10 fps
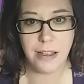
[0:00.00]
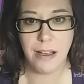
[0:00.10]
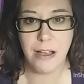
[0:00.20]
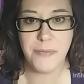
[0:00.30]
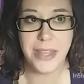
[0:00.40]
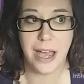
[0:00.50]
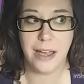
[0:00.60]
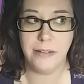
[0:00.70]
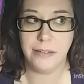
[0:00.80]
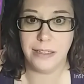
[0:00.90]

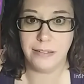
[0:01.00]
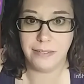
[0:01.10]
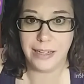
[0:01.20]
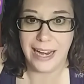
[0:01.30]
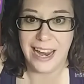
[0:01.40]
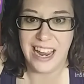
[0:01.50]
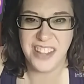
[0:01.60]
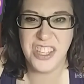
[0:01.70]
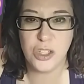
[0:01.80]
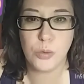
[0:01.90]
that
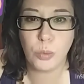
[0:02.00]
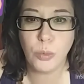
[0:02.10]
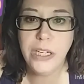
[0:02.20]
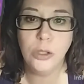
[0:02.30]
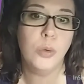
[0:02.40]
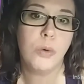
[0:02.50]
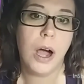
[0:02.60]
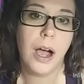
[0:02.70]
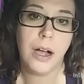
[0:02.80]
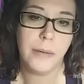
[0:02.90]
had this real
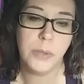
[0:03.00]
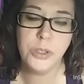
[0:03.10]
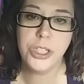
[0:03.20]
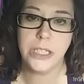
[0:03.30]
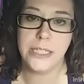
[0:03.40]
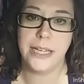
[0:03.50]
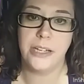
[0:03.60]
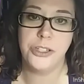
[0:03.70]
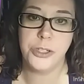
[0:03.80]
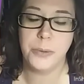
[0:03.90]
raw emotion
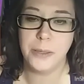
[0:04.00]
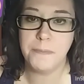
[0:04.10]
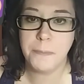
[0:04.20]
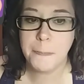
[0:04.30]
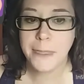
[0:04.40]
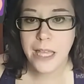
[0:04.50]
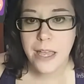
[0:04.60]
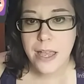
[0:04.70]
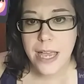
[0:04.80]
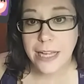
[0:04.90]
attached to them.
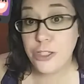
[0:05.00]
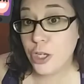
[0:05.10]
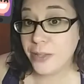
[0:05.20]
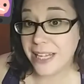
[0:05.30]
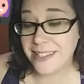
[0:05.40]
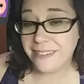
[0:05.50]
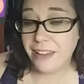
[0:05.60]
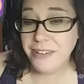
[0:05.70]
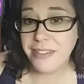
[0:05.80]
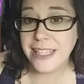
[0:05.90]
And so that's
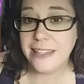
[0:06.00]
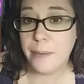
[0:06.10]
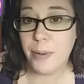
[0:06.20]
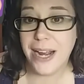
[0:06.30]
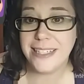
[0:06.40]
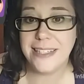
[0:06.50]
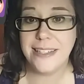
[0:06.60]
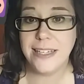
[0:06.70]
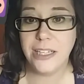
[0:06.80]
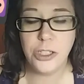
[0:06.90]
another thing that
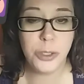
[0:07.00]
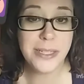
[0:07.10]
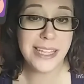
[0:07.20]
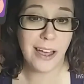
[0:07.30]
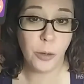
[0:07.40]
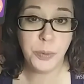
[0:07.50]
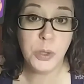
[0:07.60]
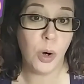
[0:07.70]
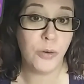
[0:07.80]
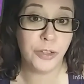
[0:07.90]
practicing can do, is help
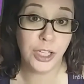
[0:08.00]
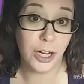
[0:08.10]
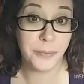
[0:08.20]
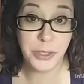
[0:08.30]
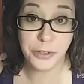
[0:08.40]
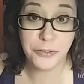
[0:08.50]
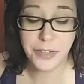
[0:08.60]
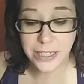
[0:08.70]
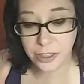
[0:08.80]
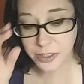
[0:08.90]
you overcome your
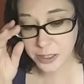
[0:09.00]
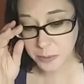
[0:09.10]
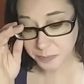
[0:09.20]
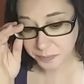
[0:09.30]
fears